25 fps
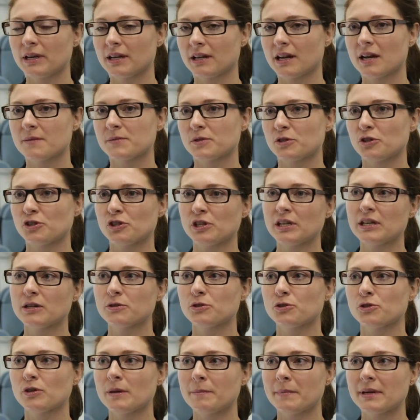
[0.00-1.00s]
when it comes to
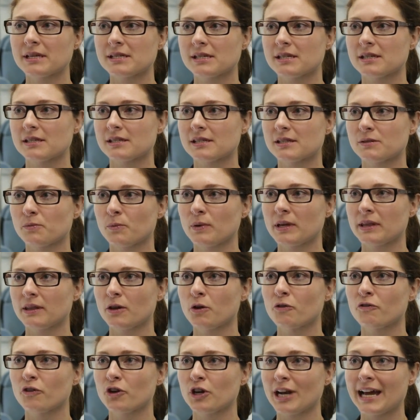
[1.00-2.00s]
CO2 emissions with
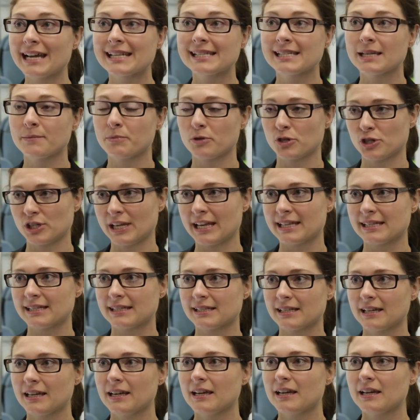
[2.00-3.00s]
over 90%,
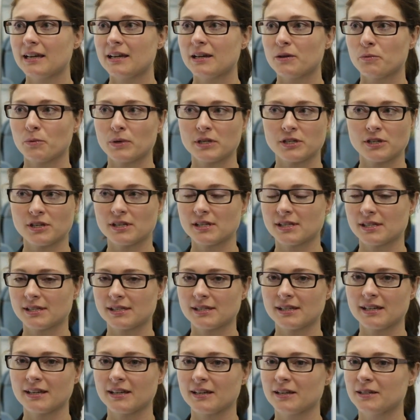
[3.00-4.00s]
which
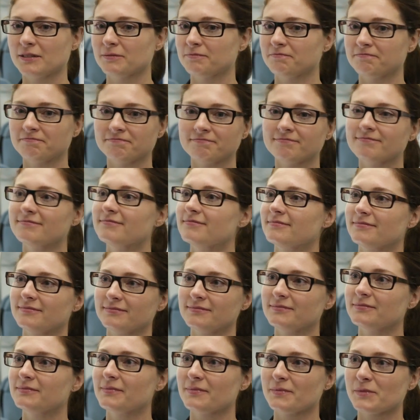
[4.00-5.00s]
is uh,
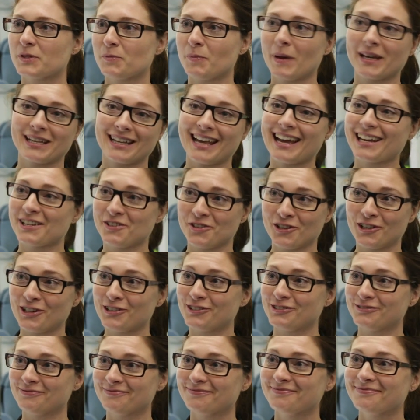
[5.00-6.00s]

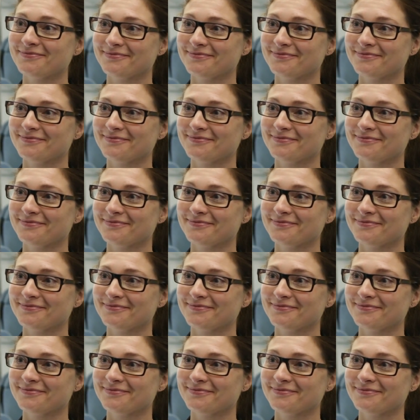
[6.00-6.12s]
spectacular.